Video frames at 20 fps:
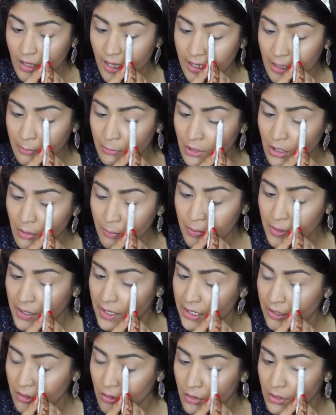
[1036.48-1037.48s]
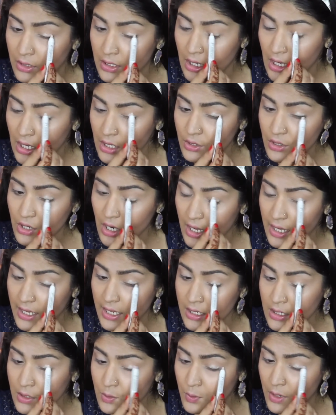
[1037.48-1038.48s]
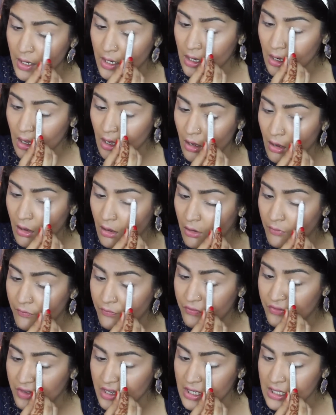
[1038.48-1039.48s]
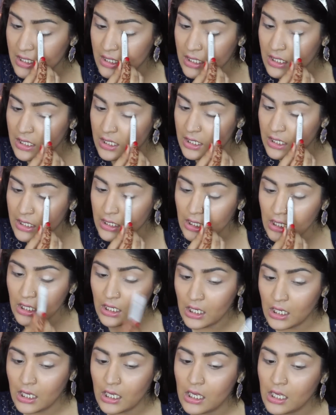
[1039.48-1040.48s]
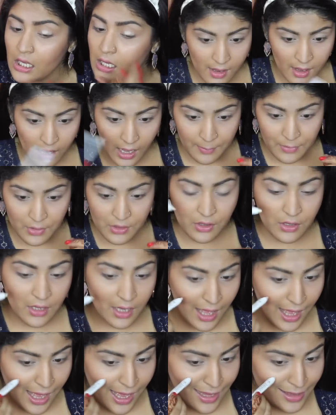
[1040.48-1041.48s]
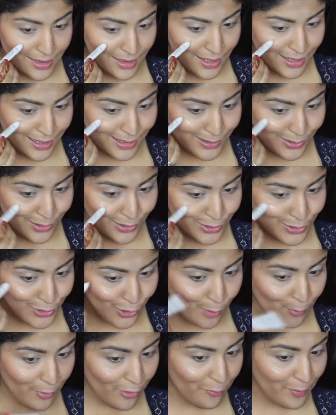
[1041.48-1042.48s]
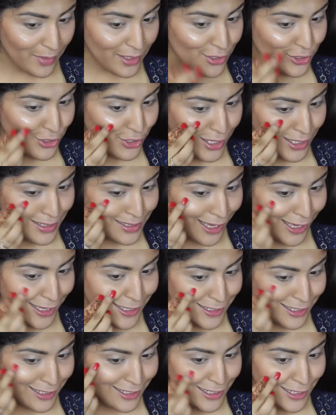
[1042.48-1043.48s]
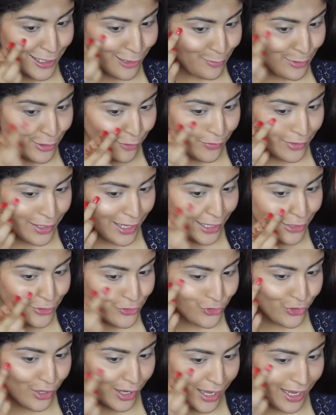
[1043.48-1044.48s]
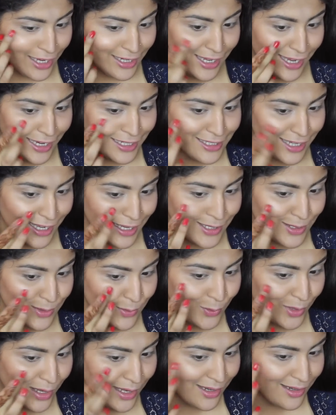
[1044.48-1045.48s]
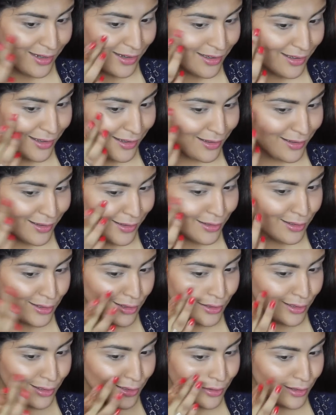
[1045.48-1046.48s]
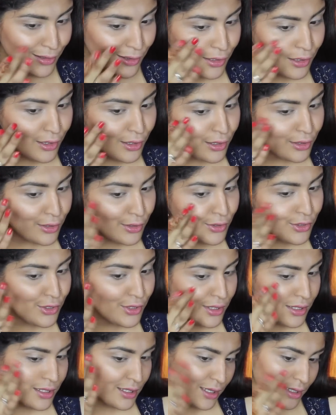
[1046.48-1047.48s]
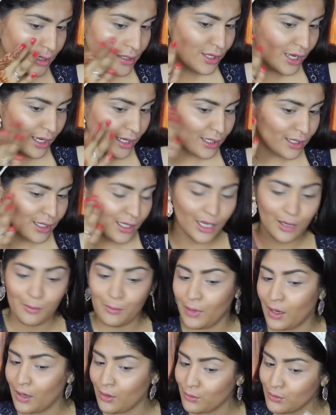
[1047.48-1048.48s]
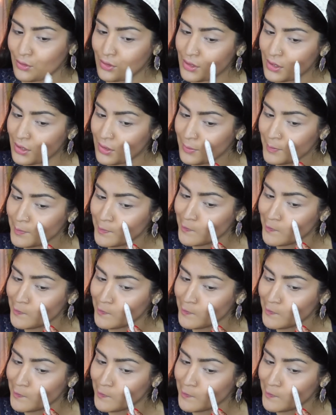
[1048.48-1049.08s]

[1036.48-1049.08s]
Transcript: And I'm going to apply it on the other eye as well, obviously. I'm just going to add this on top of my cheeks as a little bit of an extra highlight as well. Just a tiny amount.